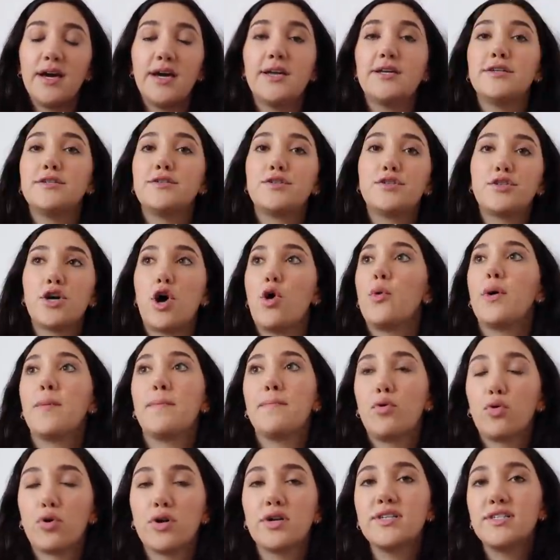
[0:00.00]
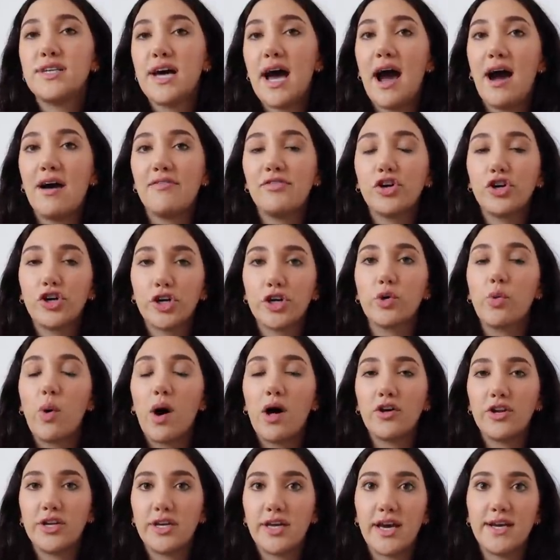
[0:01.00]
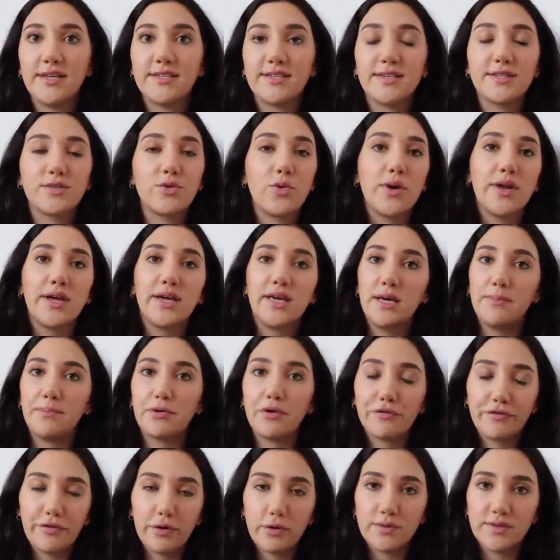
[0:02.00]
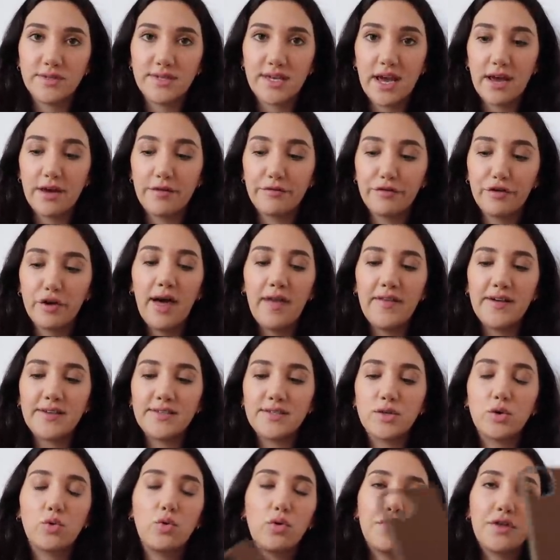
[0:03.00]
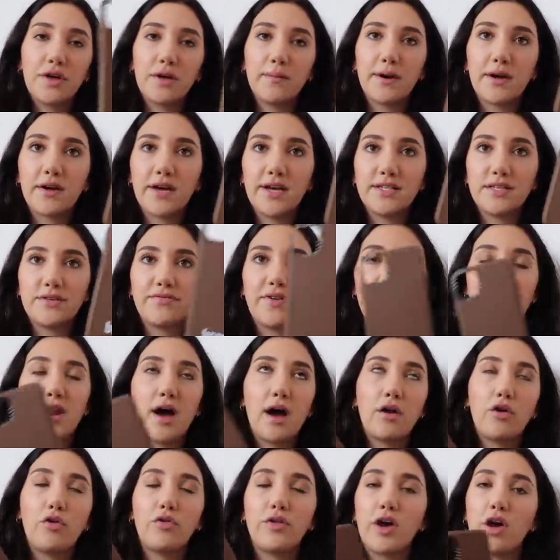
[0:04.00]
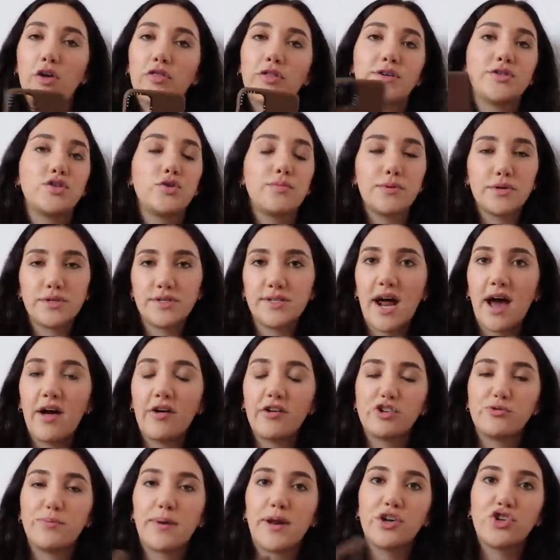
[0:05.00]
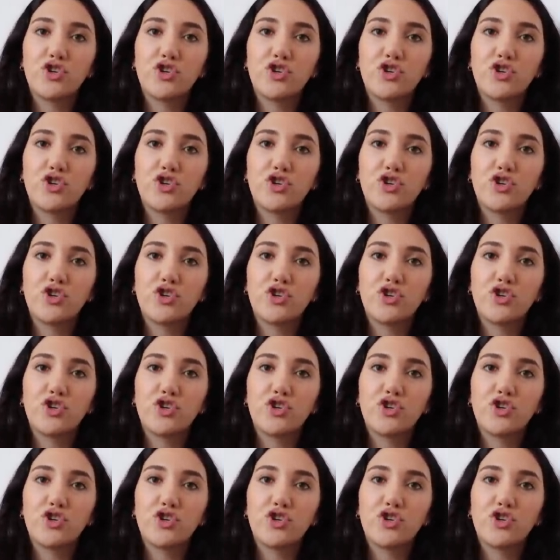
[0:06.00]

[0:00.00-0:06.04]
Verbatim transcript: it is so important to have a good quality case that's going to keep your phone safe. And that's the cool thing about Case Not only are they super stylish, but